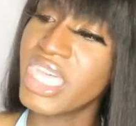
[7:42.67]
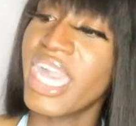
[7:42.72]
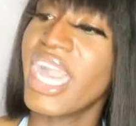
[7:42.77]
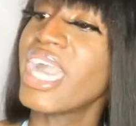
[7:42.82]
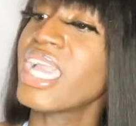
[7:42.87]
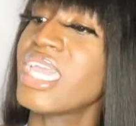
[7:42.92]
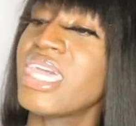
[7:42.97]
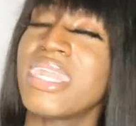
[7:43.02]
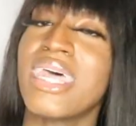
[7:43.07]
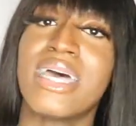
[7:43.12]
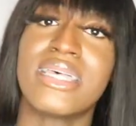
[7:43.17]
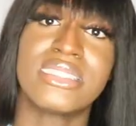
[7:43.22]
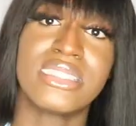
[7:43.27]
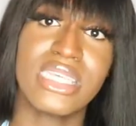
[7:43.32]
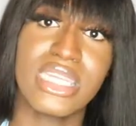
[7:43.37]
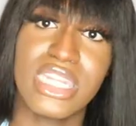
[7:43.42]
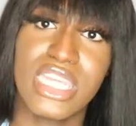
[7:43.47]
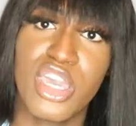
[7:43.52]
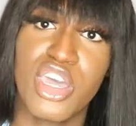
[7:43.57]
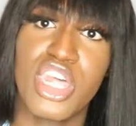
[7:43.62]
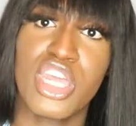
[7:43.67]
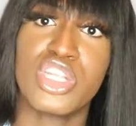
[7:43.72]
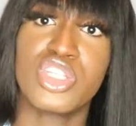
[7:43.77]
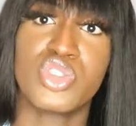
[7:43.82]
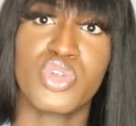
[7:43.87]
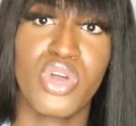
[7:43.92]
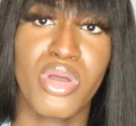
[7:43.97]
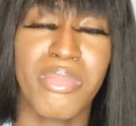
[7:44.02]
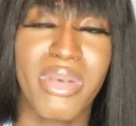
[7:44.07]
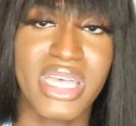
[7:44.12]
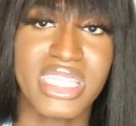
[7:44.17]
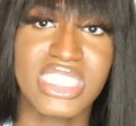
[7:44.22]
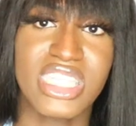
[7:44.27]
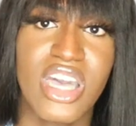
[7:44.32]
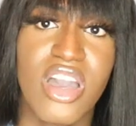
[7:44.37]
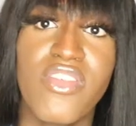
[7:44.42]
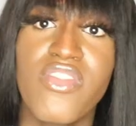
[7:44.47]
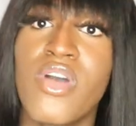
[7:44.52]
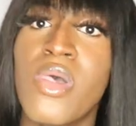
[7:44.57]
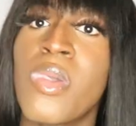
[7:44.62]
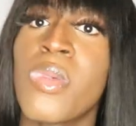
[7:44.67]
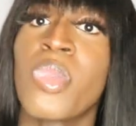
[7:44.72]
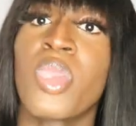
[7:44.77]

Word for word: Like, I cannot sit down and enjoy myself,